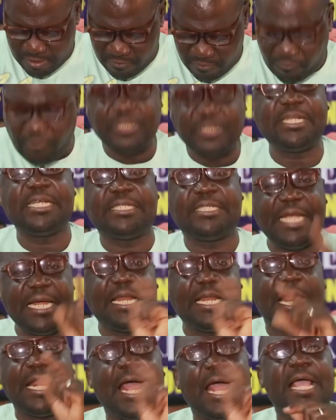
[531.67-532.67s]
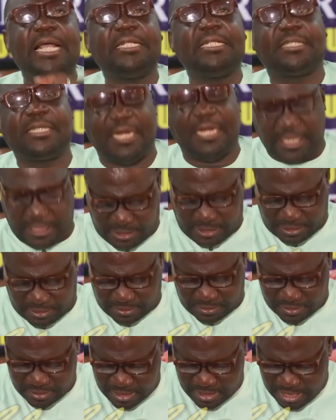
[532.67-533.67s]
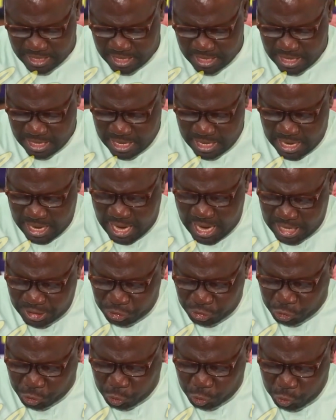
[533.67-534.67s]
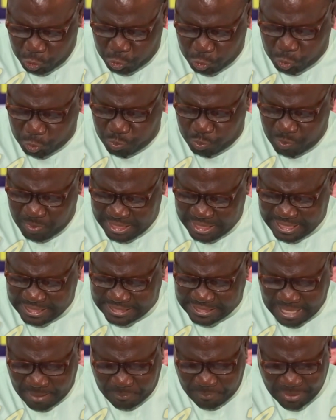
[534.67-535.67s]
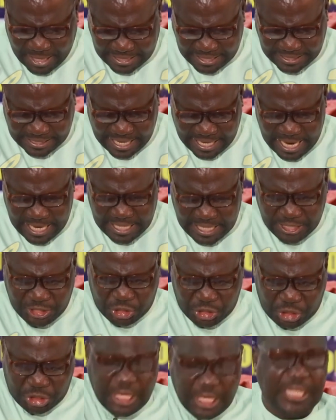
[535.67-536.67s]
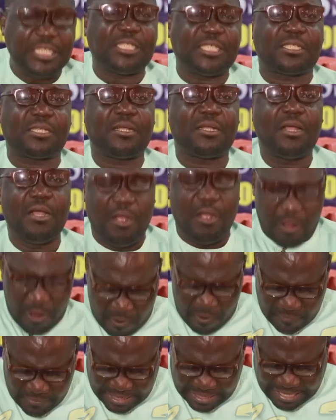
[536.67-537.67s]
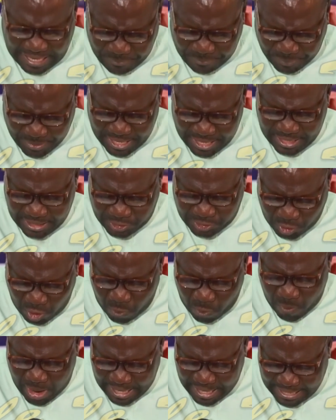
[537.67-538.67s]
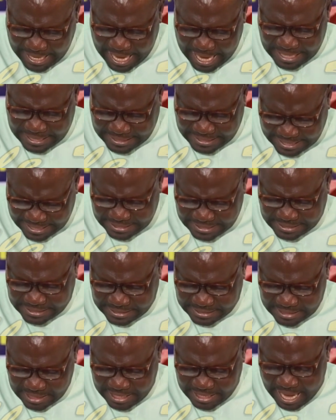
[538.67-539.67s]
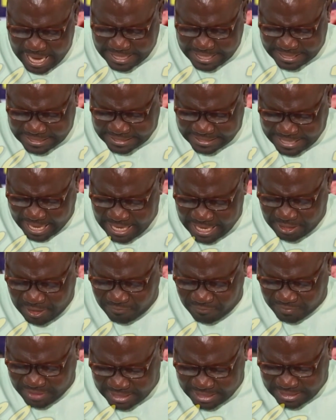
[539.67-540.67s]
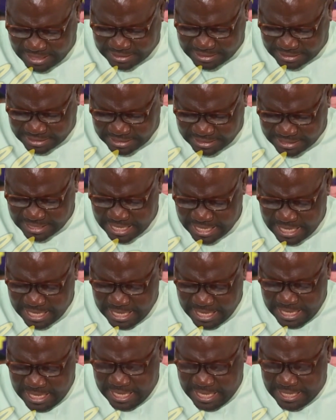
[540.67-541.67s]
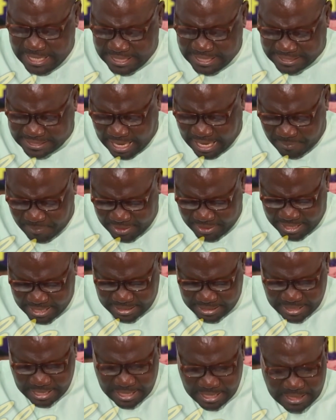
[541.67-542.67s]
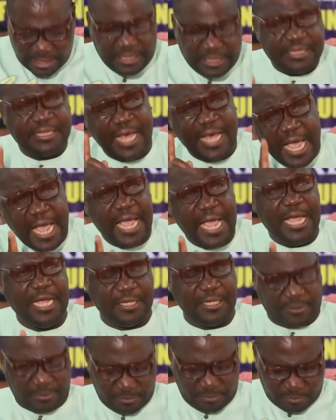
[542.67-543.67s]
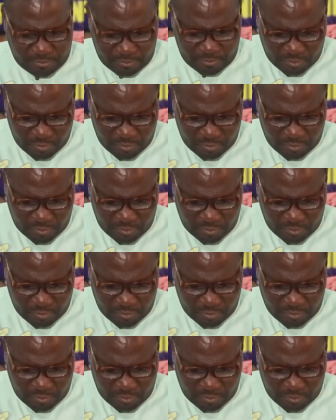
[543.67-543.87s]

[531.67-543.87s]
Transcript: for the general interest, and should Minister President insist on keeping someone like this, like his kind of tendencies in his cabinet, then